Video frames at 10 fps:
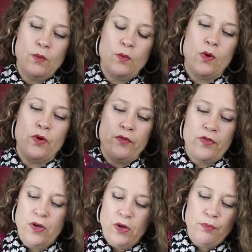one of
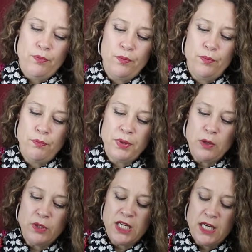the
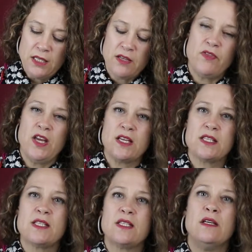beauties of
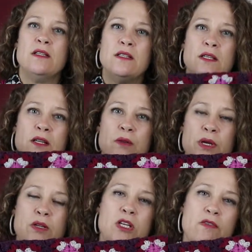this
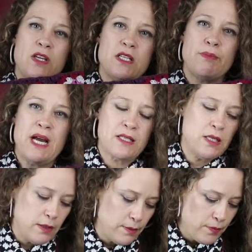
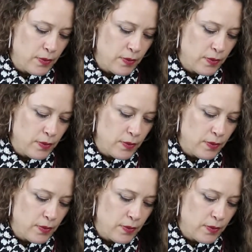pattern.